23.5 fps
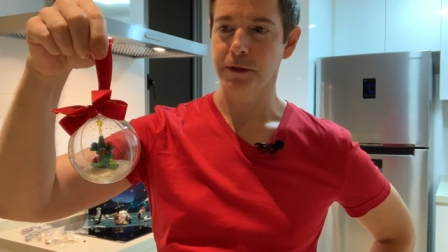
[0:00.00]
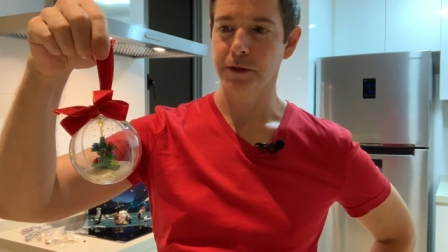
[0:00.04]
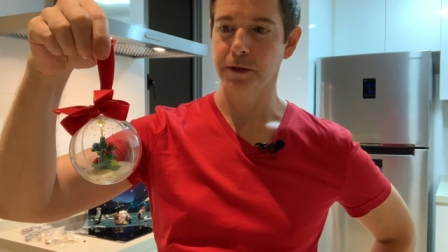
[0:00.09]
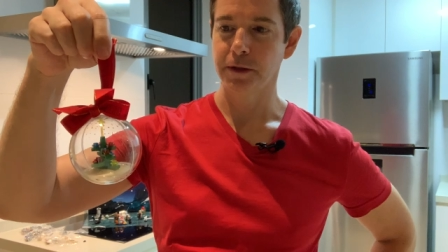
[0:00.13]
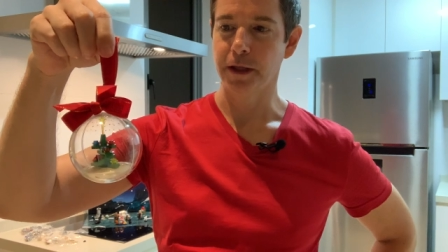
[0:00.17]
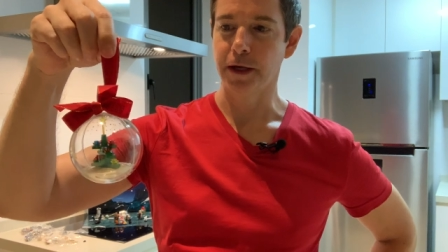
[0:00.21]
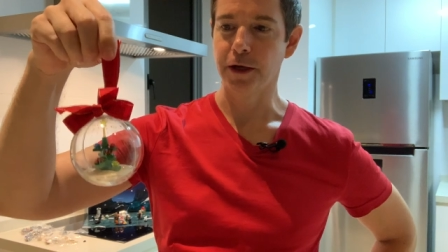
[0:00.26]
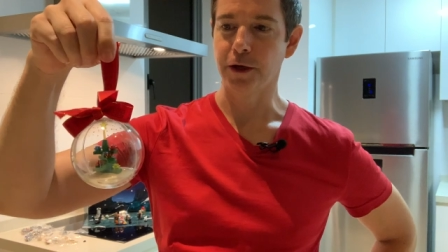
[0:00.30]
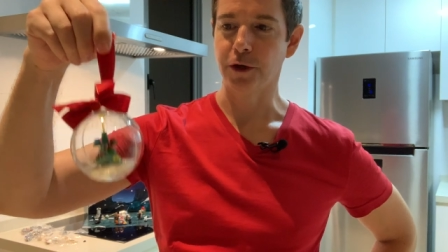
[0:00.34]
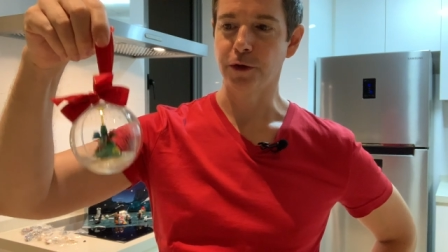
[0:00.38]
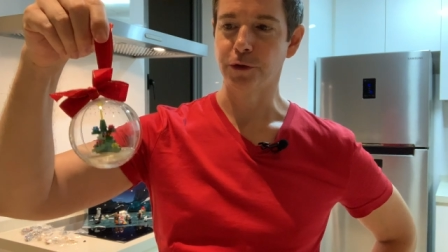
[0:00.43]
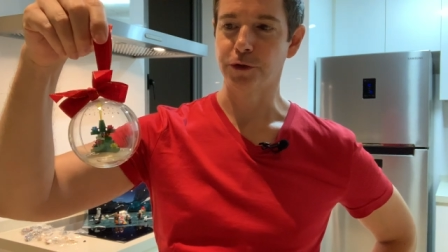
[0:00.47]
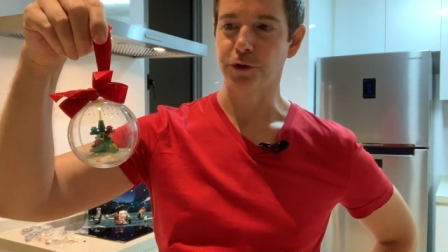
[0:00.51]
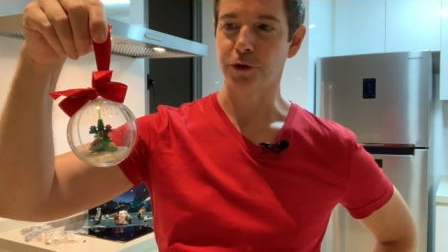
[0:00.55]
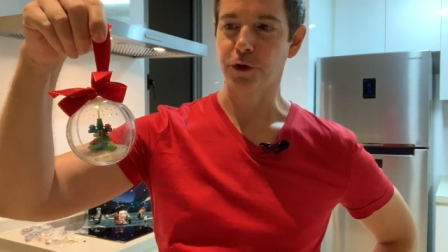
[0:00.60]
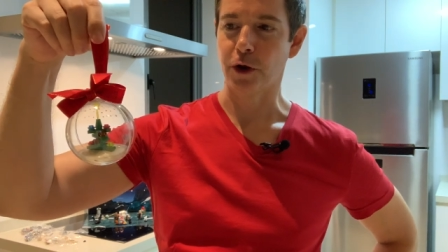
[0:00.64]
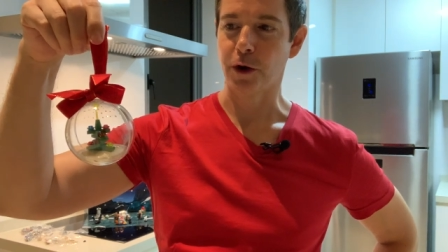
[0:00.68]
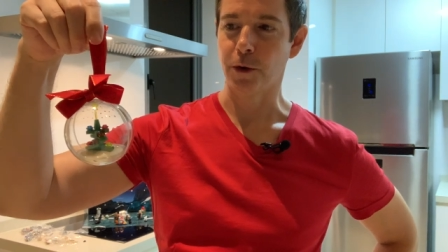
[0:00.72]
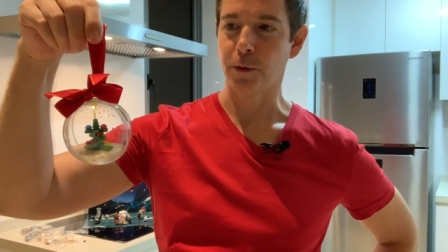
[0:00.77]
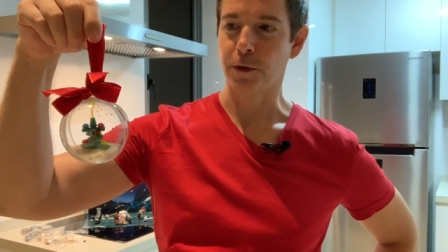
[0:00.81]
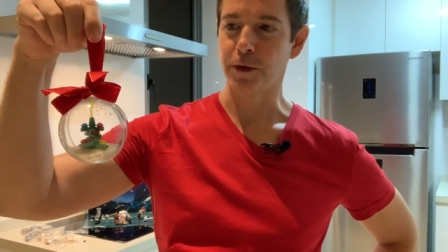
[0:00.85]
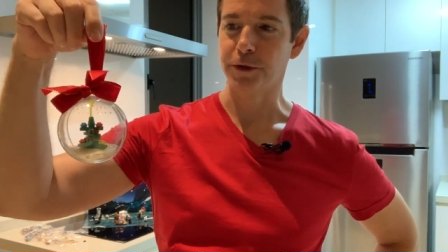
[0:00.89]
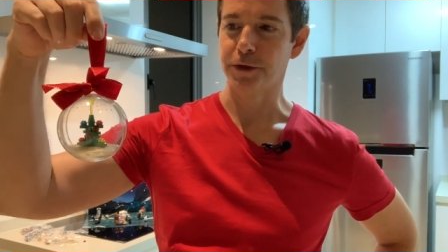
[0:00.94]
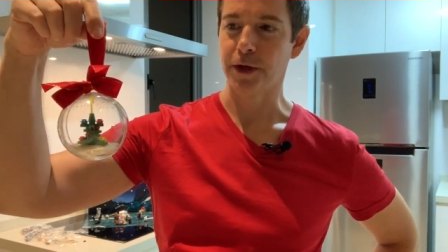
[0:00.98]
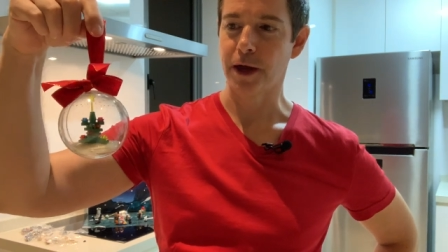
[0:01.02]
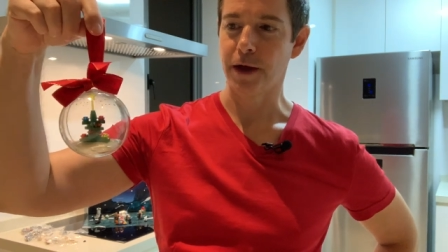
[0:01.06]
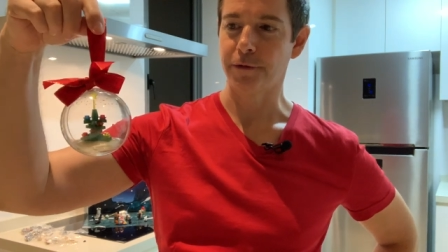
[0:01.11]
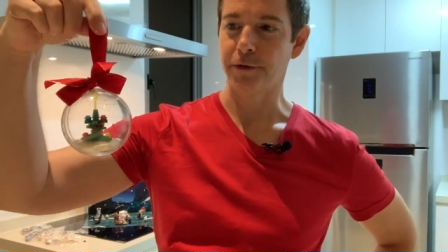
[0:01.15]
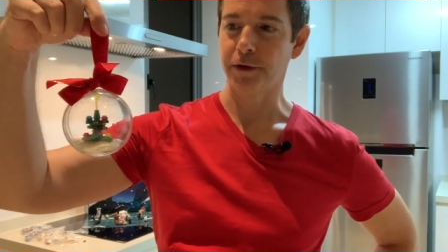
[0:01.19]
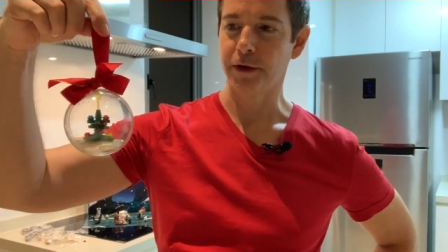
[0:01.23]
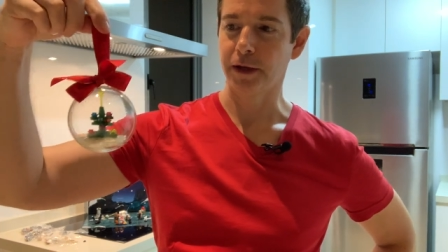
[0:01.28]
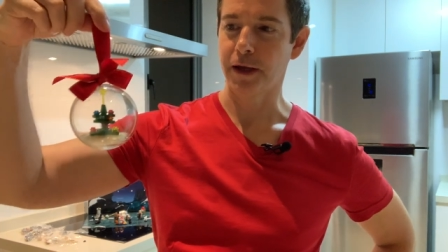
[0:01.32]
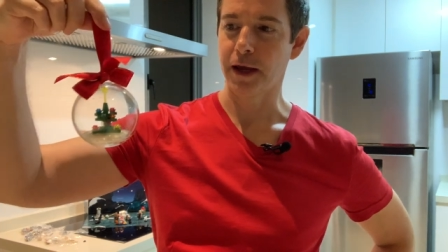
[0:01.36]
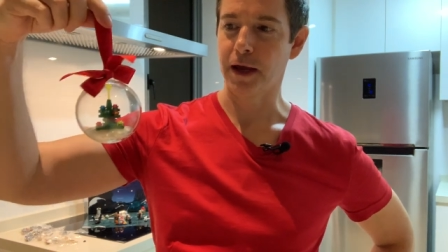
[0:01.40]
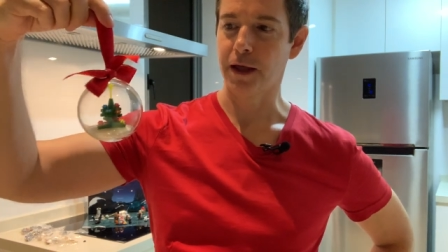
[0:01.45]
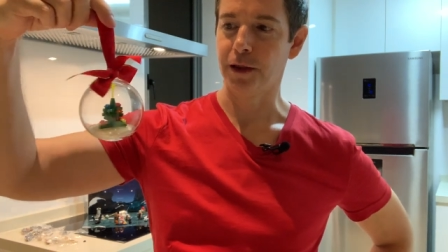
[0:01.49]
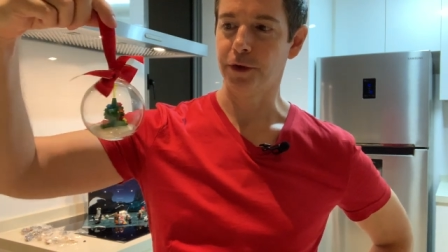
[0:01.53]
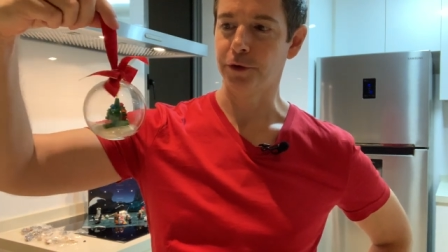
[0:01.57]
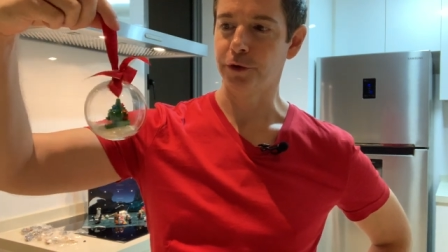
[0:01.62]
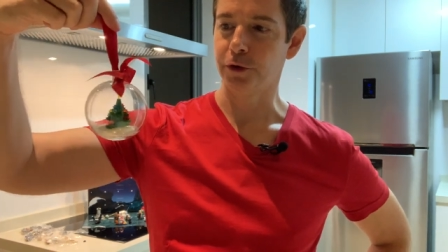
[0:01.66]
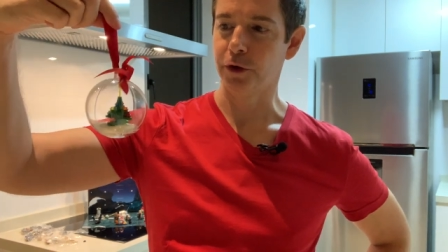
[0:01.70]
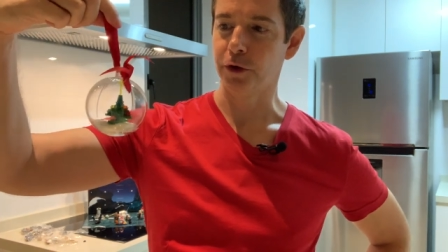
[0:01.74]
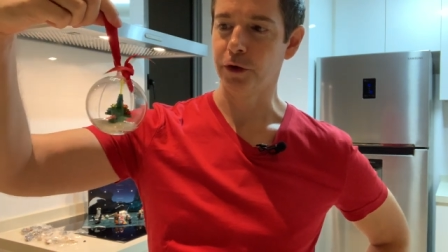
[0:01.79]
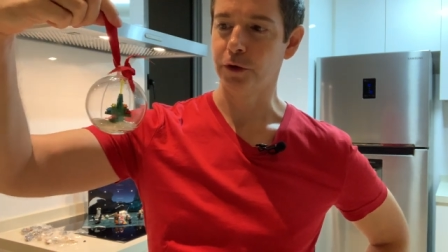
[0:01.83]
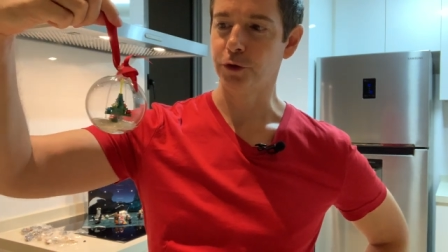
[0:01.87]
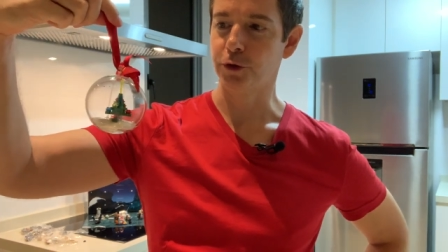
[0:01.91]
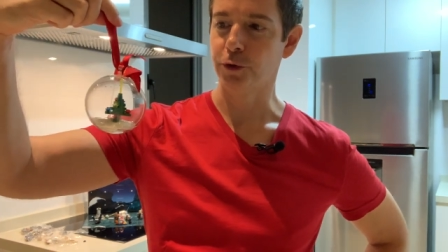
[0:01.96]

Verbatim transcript: LEGO Star Wars Advent Calendar in